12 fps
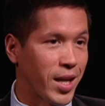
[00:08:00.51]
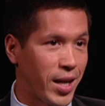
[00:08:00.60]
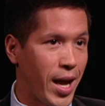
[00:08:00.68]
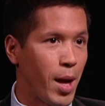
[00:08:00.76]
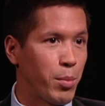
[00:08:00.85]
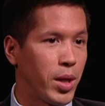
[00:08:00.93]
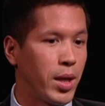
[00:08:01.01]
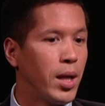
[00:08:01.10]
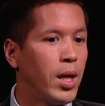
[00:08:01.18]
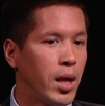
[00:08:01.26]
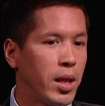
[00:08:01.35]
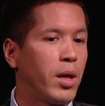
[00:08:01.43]
going to happen,
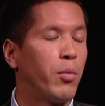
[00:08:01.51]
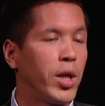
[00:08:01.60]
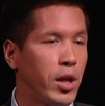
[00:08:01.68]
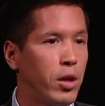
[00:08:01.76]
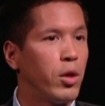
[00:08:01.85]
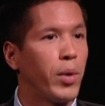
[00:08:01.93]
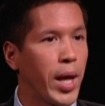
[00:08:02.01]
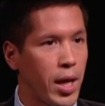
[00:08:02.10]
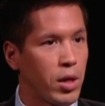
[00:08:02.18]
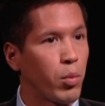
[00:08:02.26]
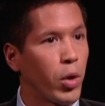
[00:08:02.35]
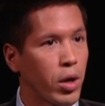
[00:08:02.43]
then we knew we had
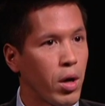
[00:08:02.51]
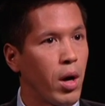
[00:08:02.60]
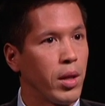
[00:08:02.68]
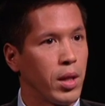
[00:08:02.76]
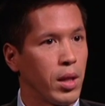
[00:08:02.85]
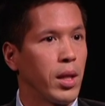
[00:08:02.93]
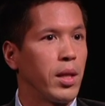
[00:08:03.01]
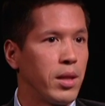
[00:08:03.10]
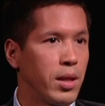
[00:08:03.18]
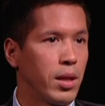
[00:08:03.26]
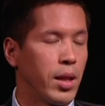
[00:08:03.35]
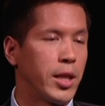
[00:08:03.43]
to work on
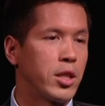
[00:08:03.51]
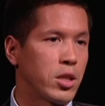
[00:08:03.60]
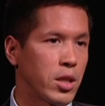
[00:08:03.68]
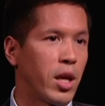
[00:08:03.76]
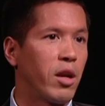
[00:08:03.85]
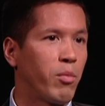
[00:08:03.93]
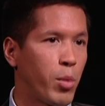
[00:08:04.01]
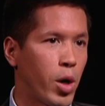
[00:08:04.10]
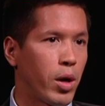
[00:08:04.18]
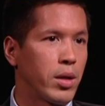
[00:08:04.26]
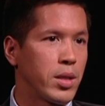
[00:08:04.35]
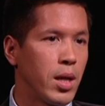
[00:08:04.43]
the legislative
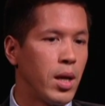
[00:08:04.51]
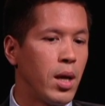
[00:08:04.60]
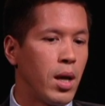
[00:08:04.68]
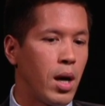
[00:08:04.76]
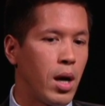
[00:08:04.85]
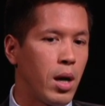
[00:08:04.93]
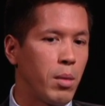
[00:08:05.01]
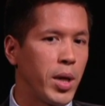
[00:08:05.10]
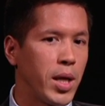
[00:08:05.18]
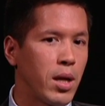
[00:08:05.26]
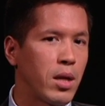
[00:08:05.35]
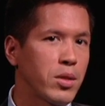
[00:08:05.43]
part.
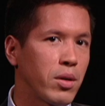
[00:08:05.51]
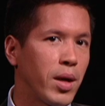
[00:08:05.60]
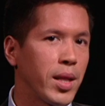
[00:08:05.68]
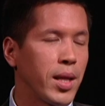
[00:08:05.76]
And also, I